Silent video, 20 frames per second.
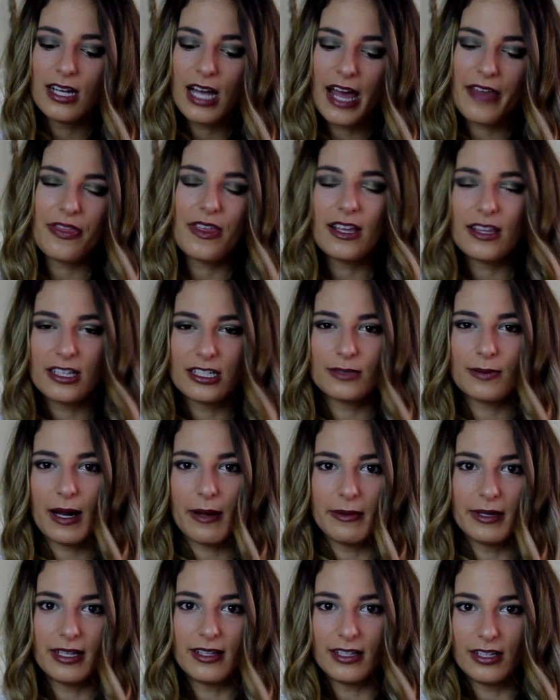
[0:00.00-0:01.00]
I think there's
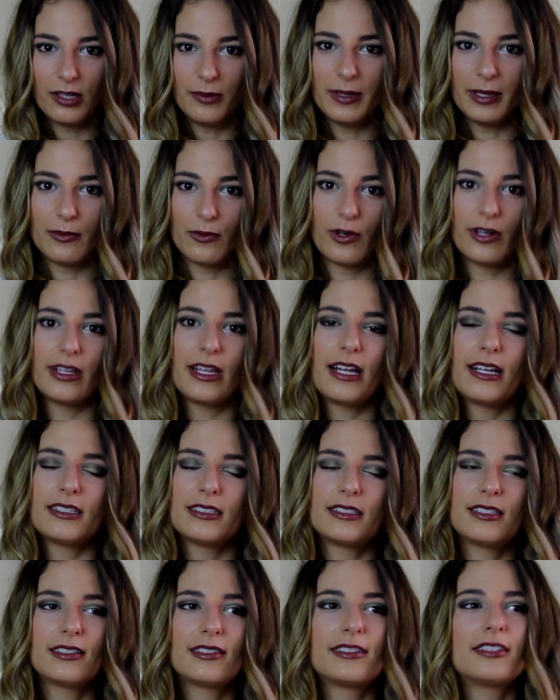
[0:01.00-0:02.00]
probably a little bit more that
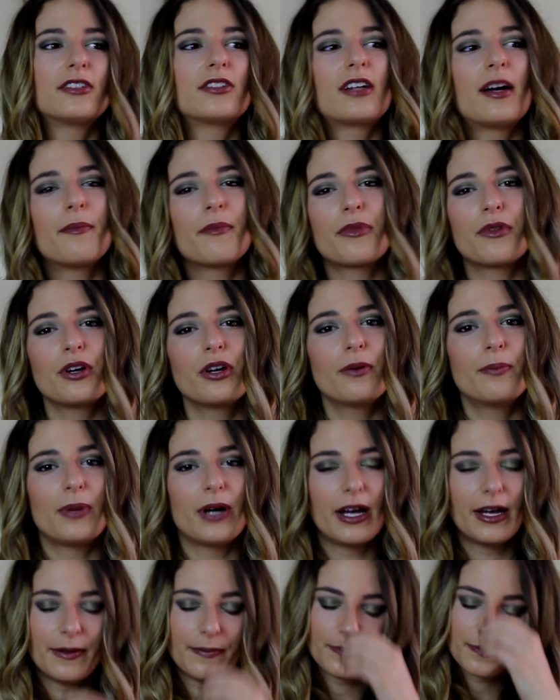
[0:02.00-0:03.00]
has to still come through,
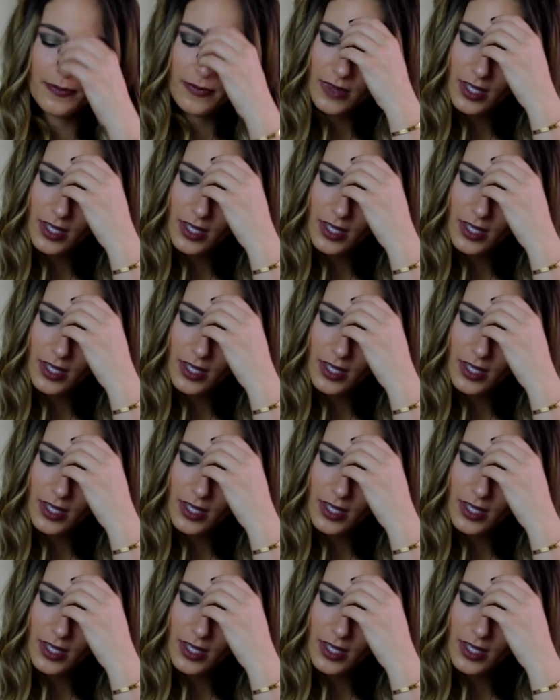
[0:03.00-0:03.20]
but